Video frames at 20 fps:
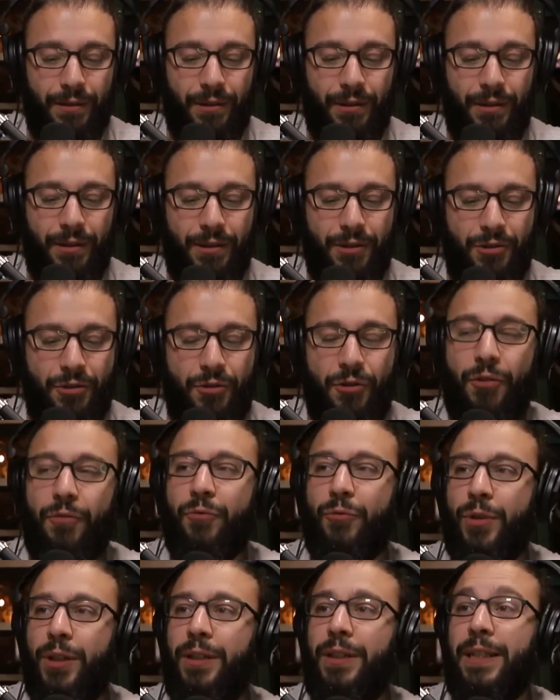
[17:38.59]
you don't
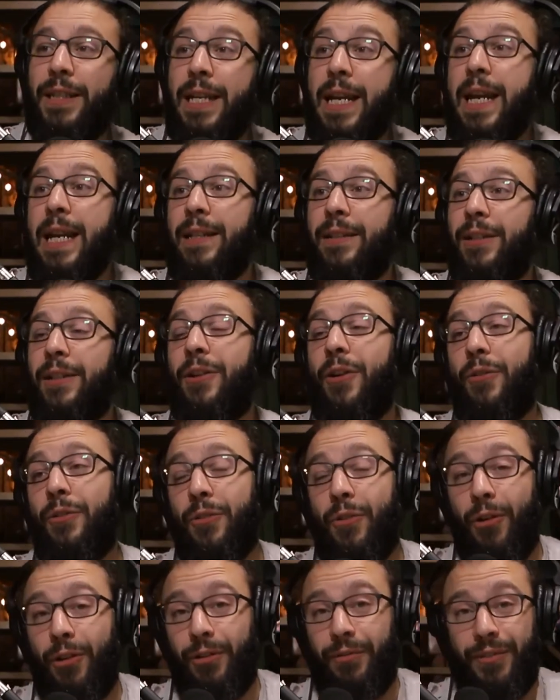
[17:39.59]
really need to go to
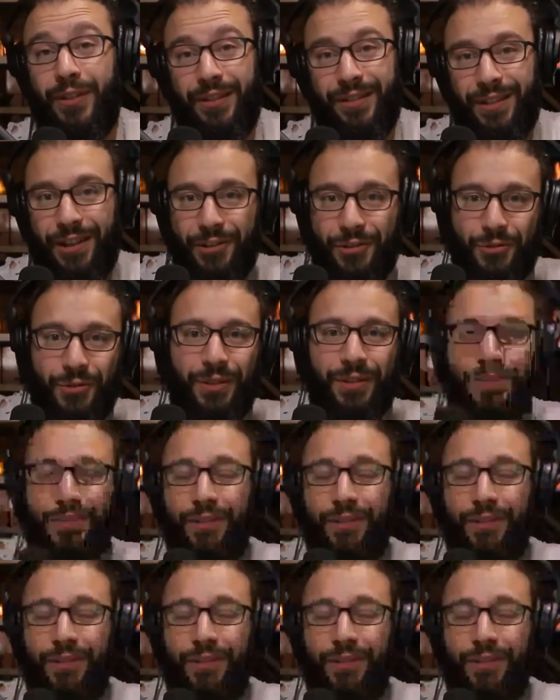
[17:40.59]
all of these countries